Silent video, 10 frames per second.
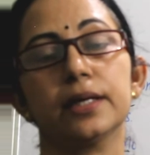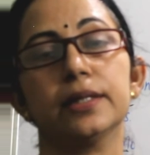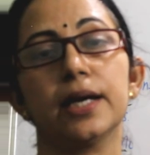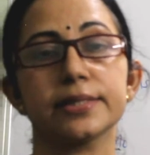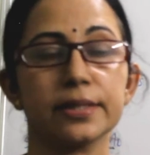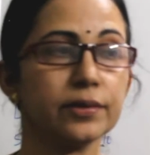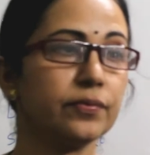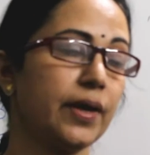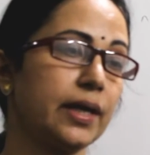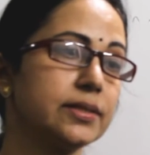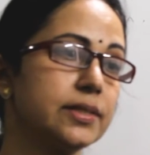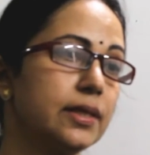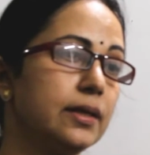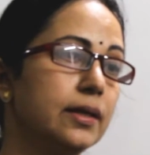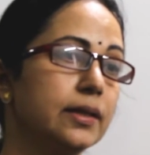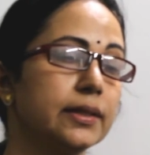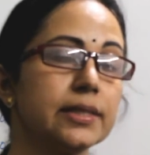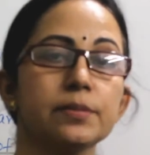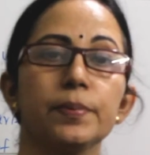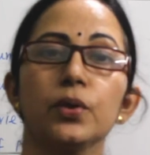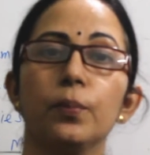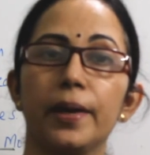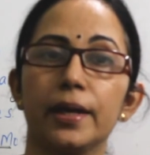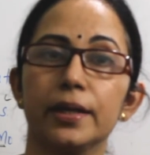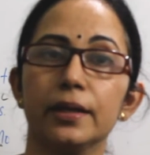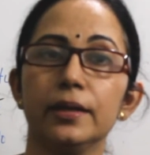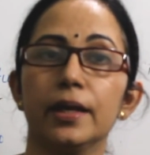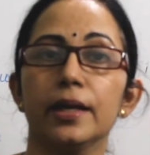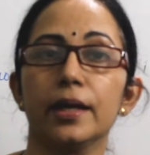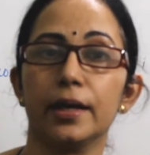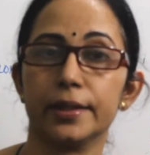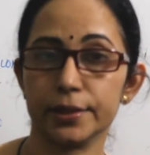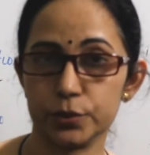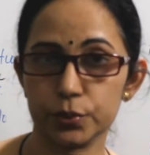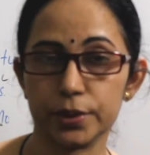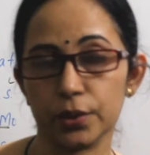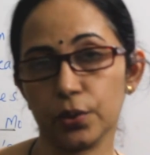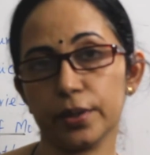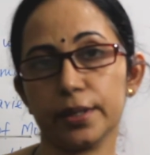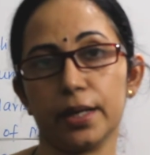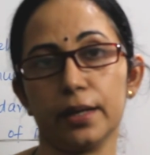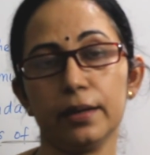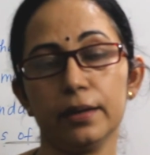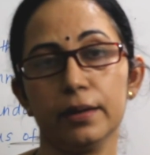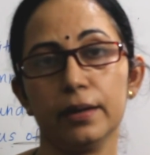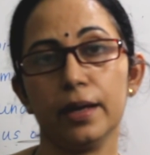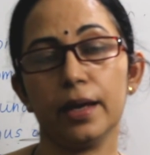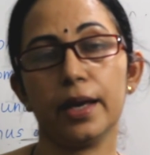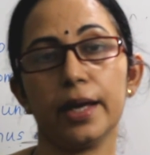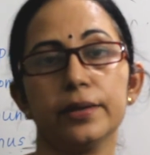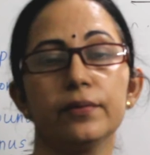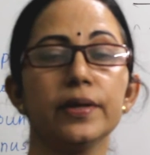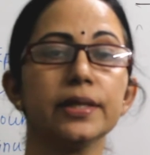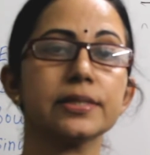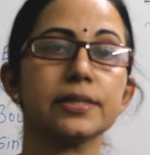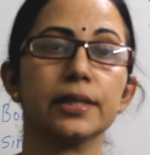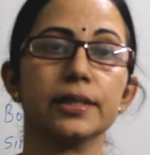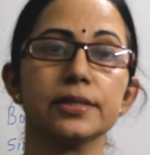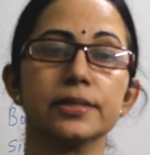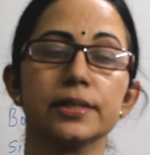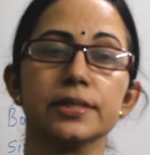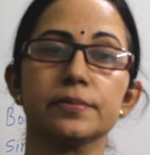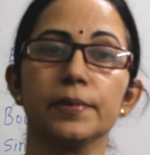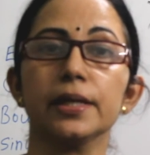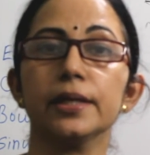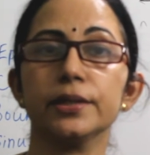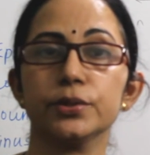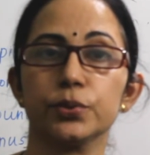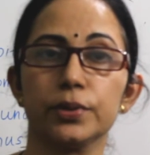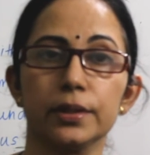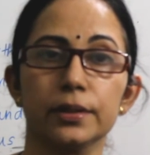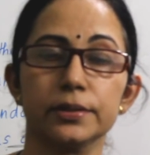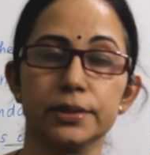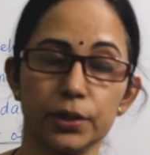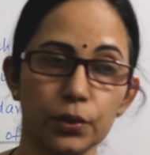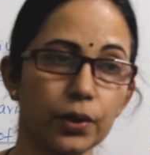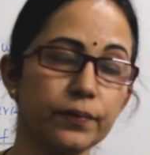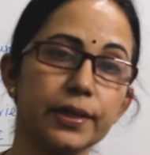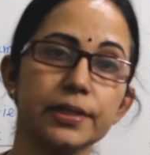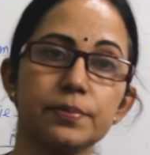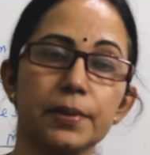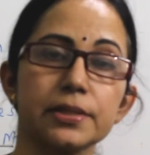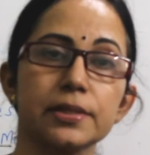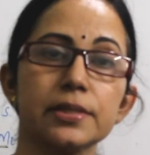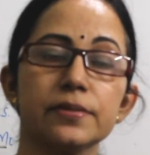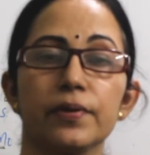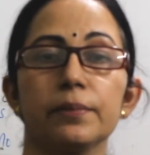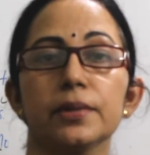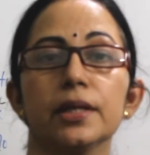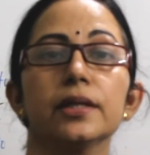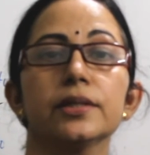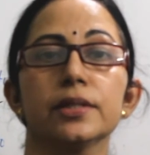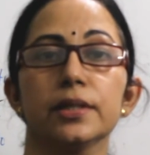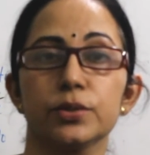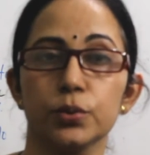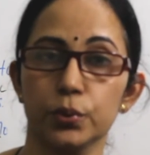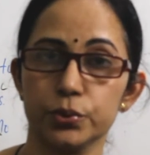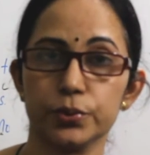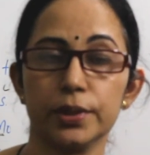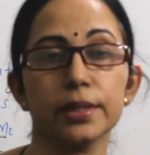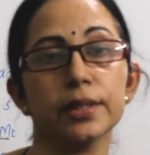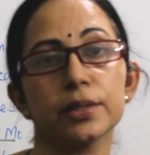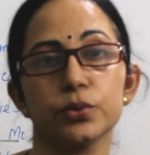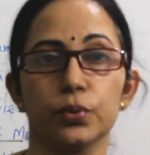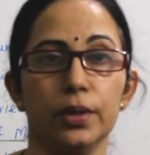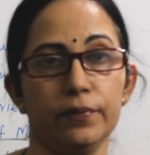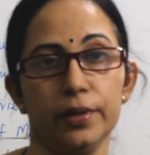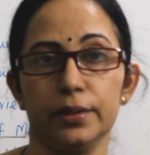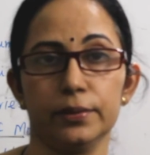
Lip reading: are the ascending pharyngeal, the spinopalatine, and artery to pterygoid canal. And the venous drainage is mainly into the pterygoid venous plexus. From there it goes to the internal jugular vein.